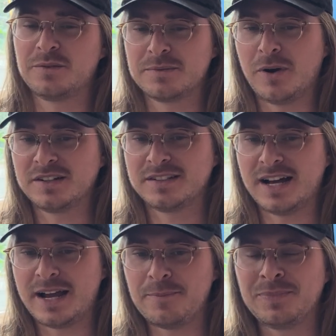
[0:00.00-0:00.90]
response
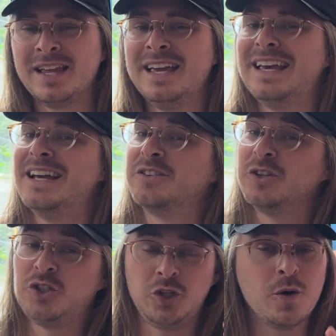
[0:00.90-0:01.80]
time. It's
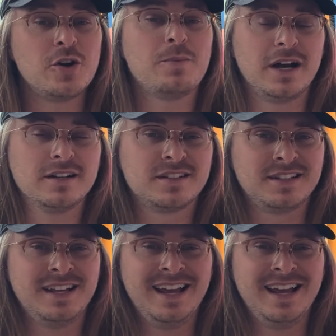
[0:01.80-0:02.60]
only $200,